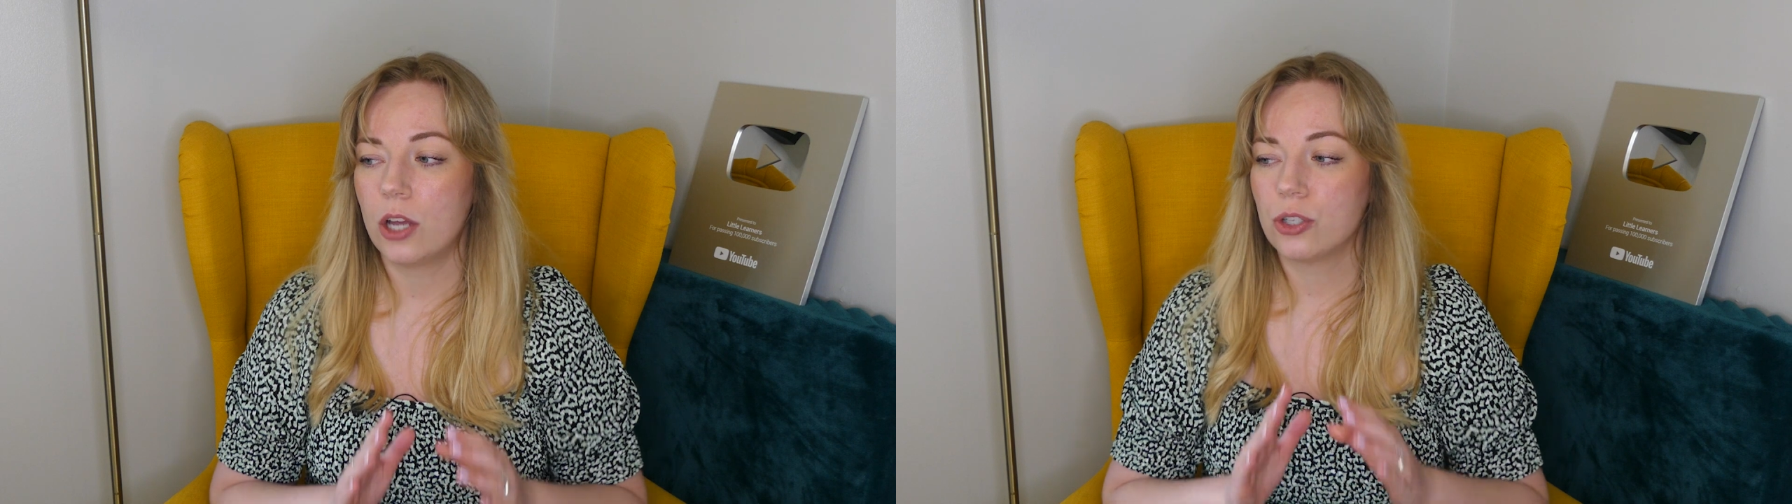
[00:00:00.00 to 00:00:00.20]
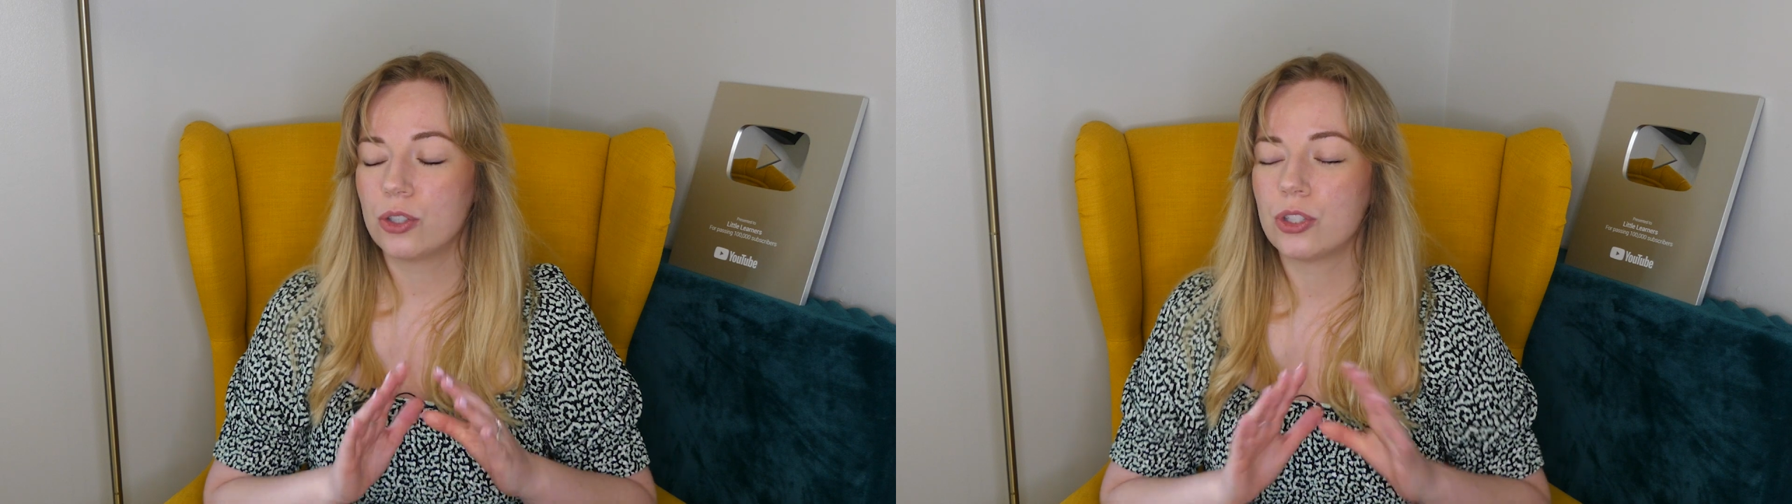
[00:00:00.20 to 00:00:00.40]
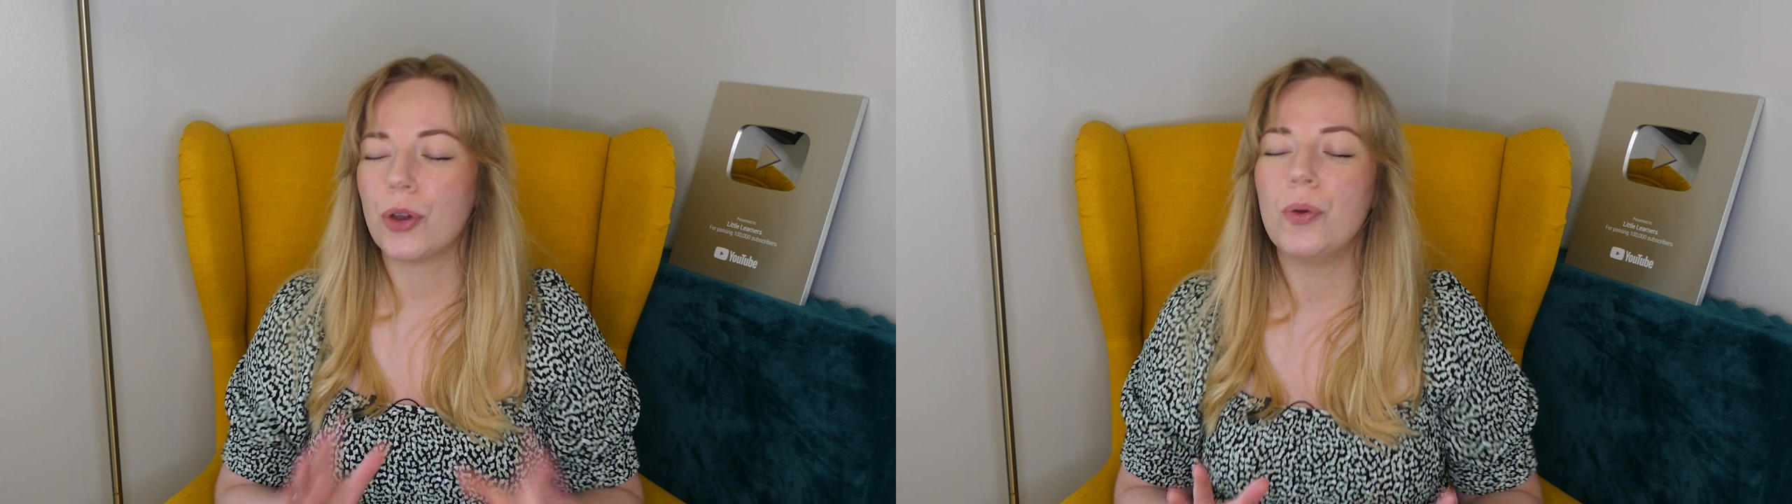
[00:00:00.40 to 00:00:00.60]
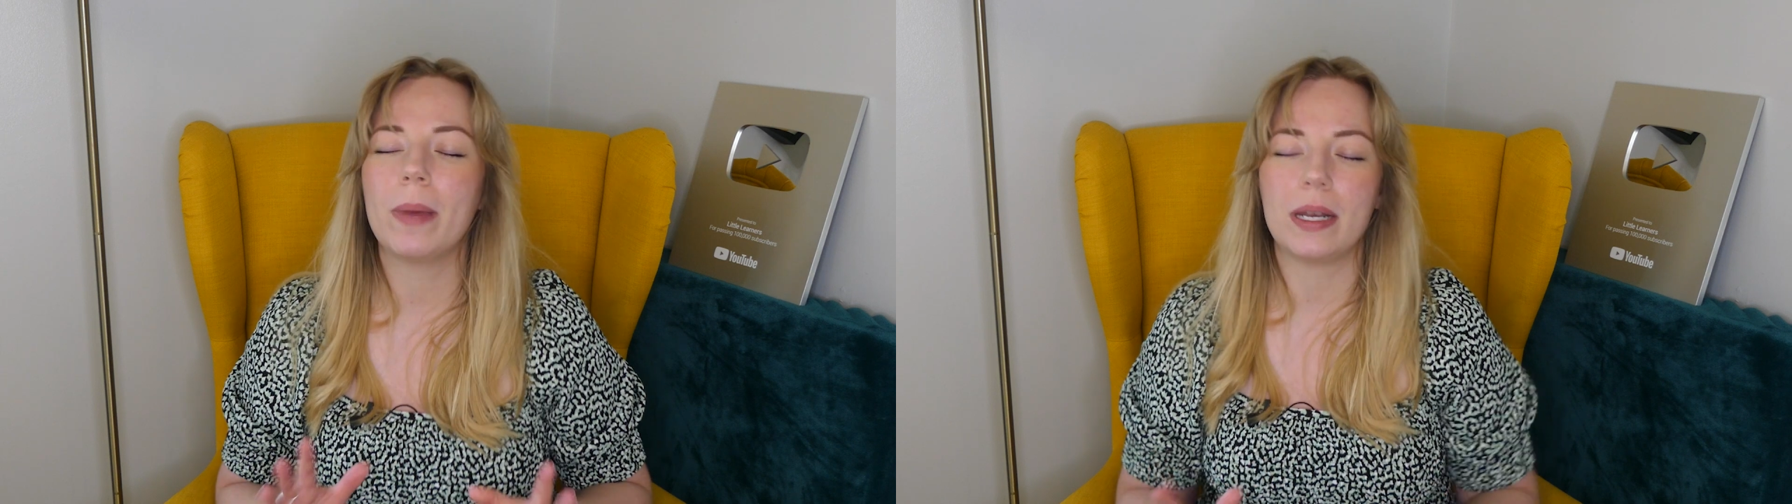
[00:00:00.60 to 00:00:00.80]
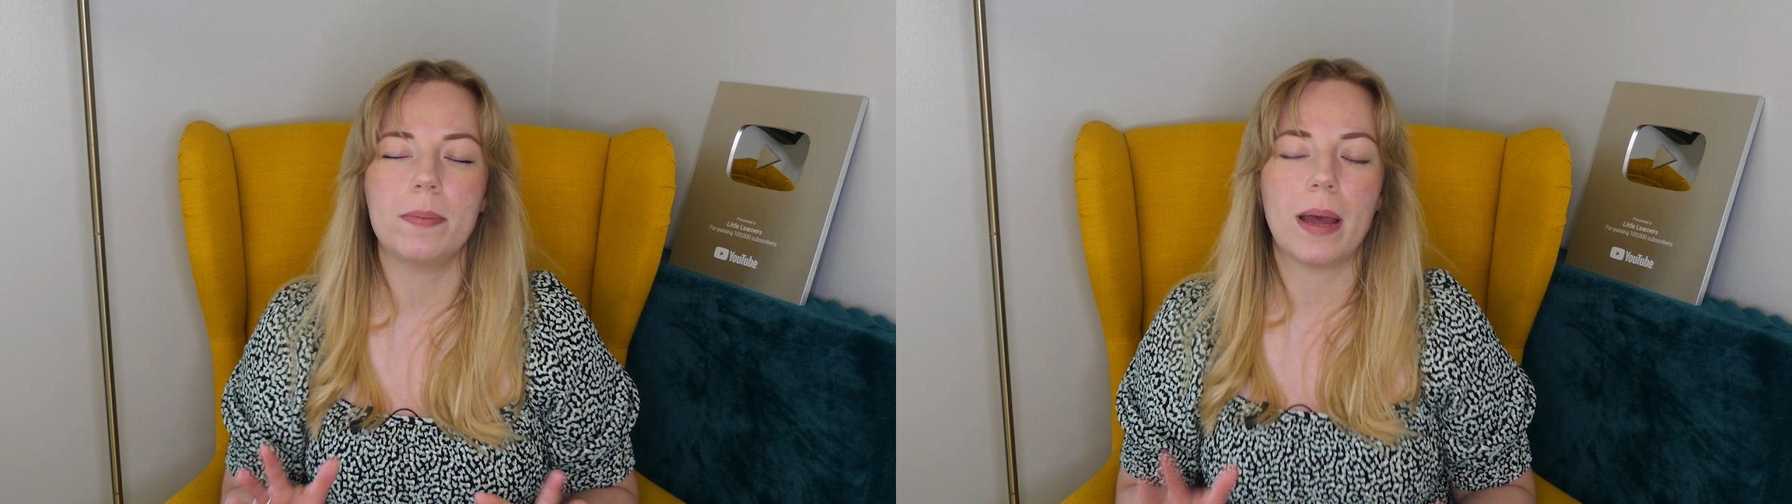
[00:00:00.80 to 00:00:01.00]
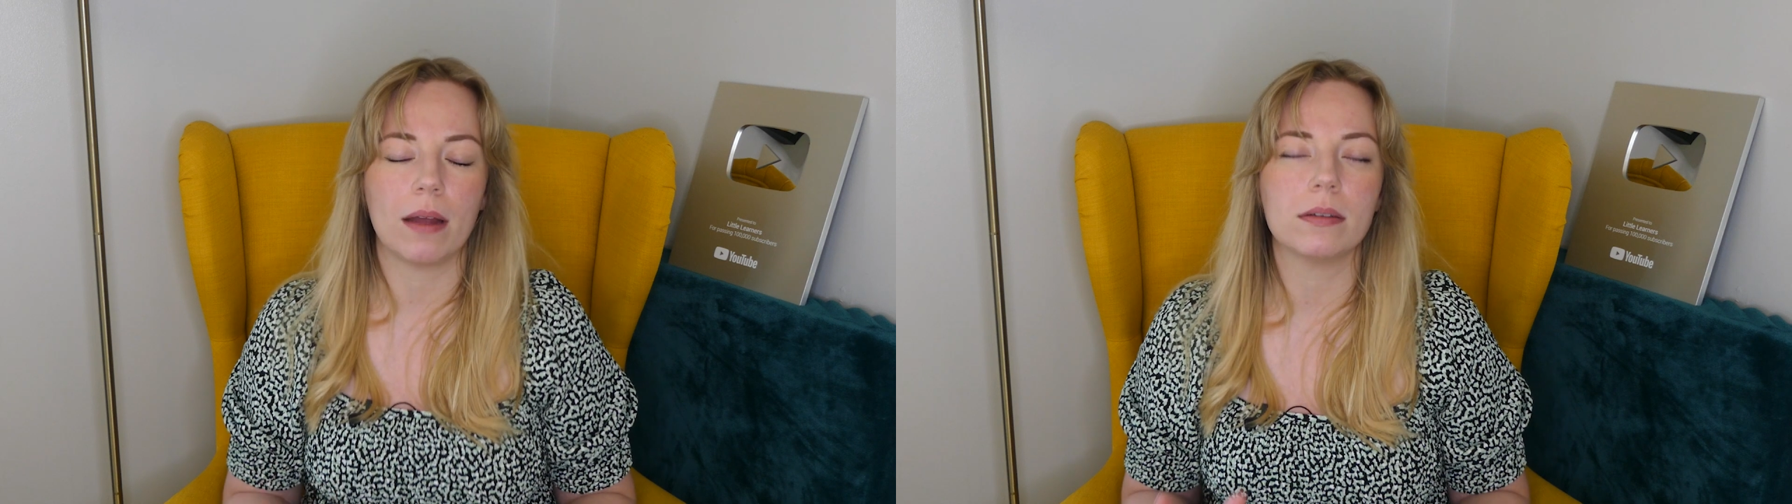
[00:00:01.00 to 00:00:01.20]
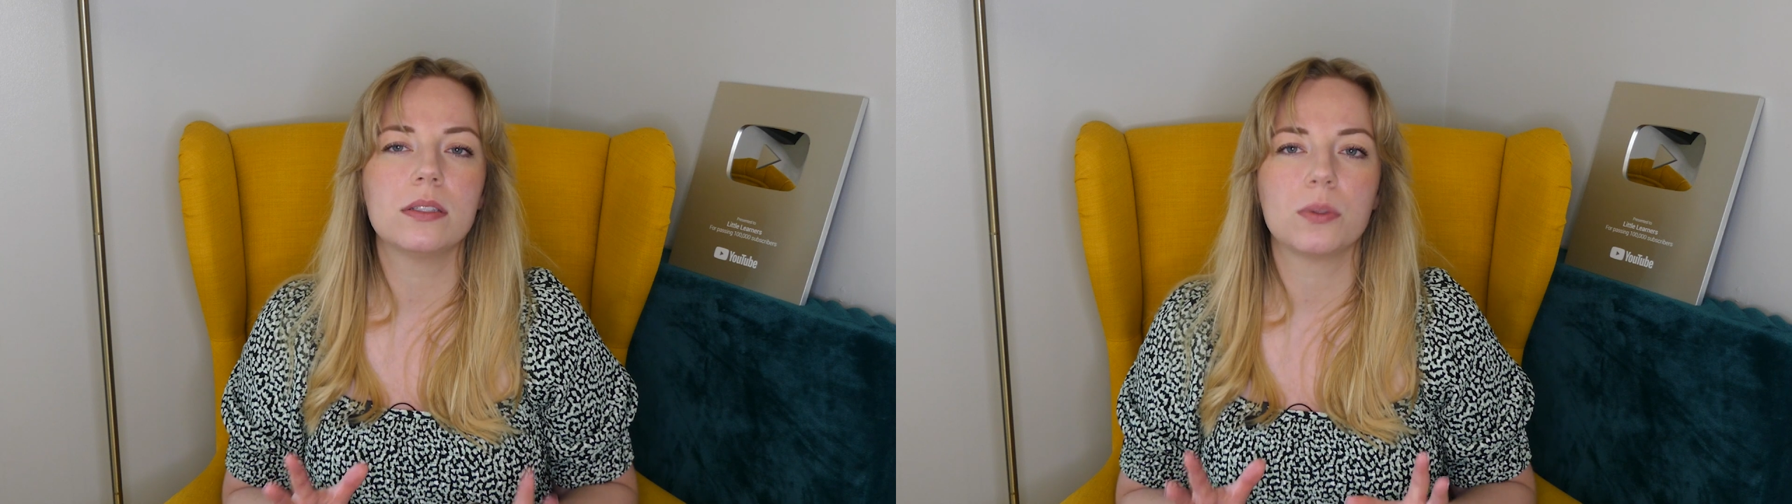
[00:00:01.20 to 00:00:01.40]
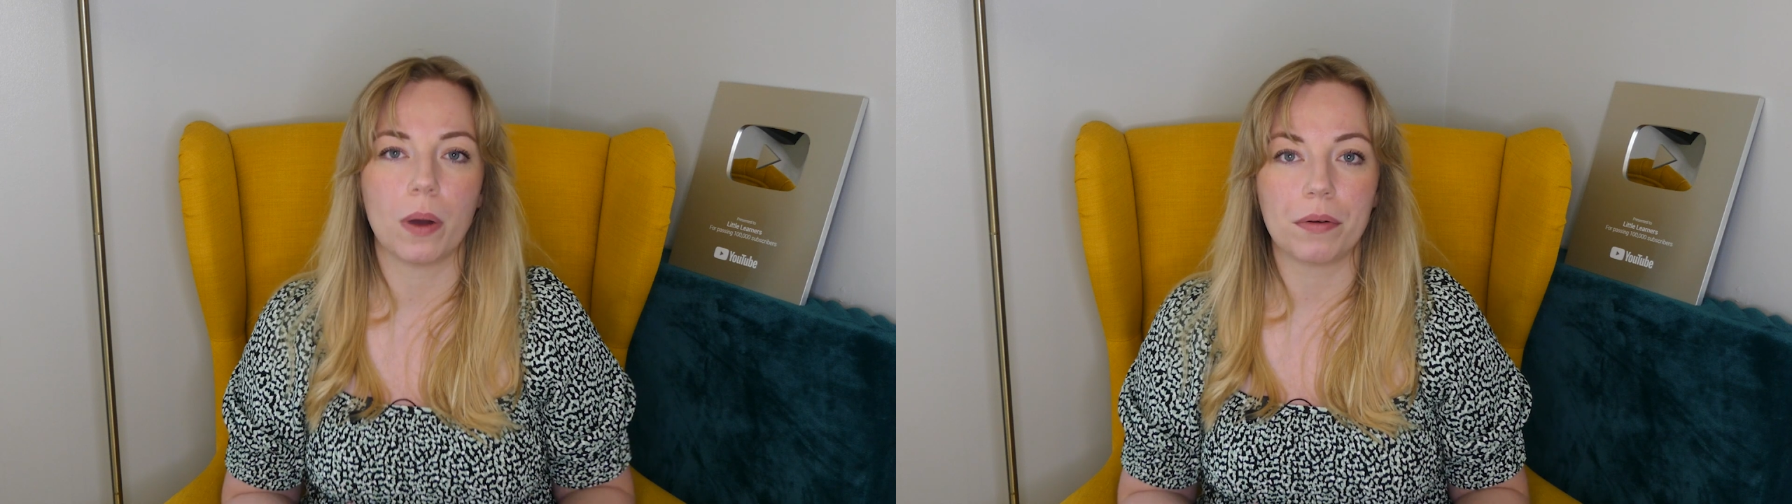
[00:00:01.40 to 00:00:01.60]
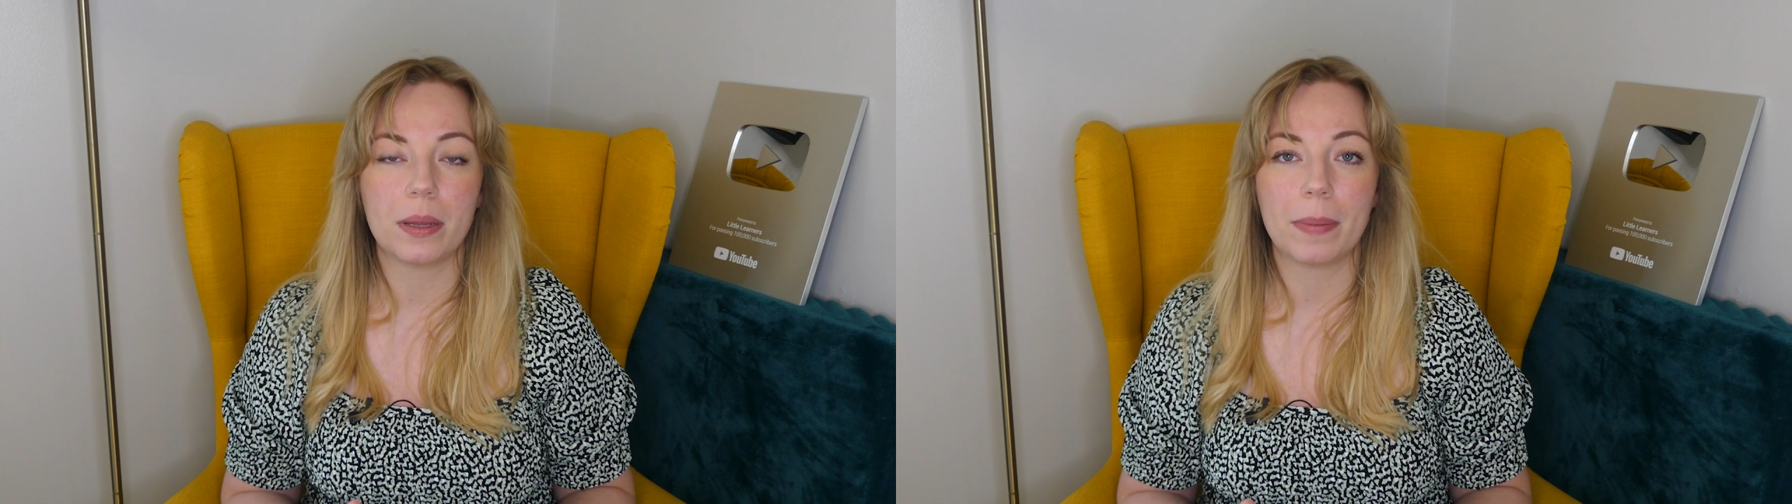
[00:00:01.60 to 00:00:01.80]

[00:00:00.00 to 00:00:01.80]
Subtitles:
so many parents worry